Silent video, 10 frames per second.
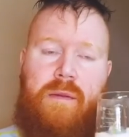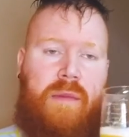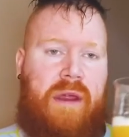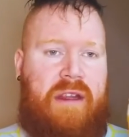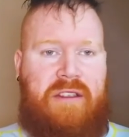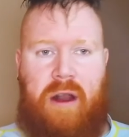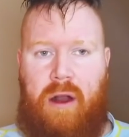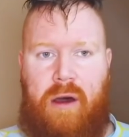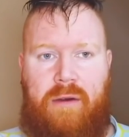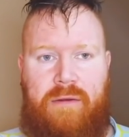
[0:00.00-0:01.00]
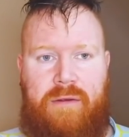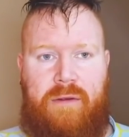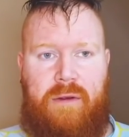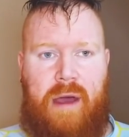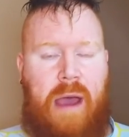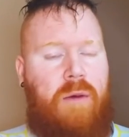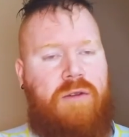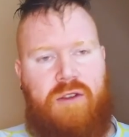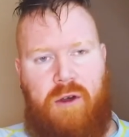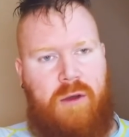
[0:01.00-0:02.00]
But there's a lot of... I
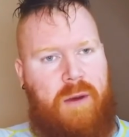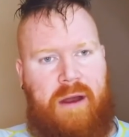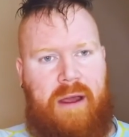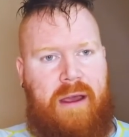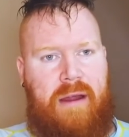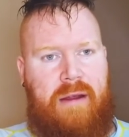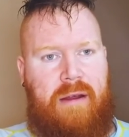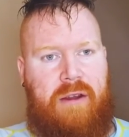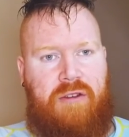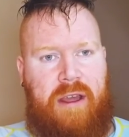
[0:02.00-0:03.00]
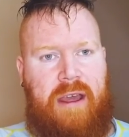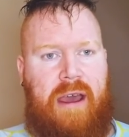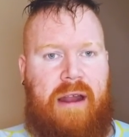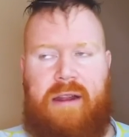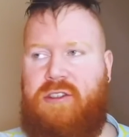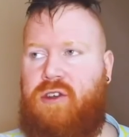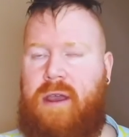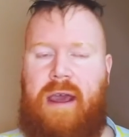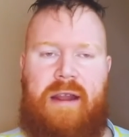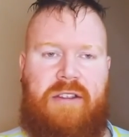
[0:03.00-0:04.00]
won't talk about it again. I'll drink it, I'll enjoy
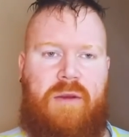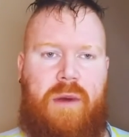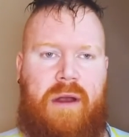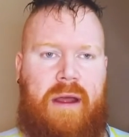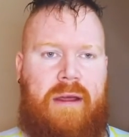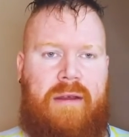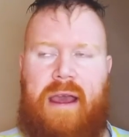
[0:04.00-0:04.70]
it, and that's about it.